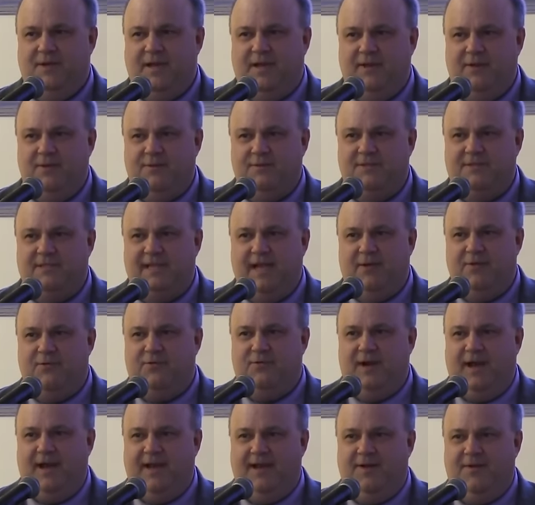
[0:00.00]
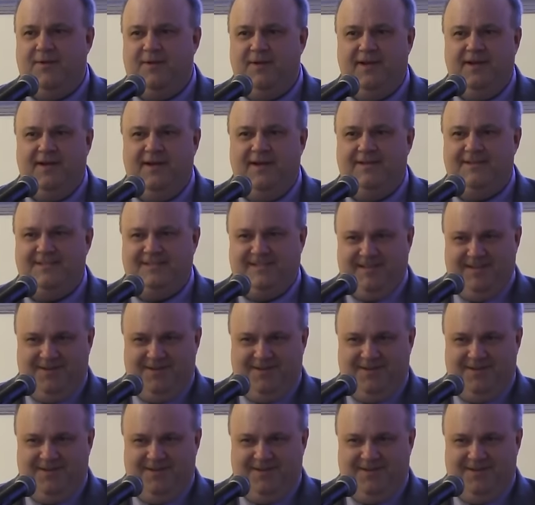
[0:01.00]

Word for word: Got a little soundtrack going on.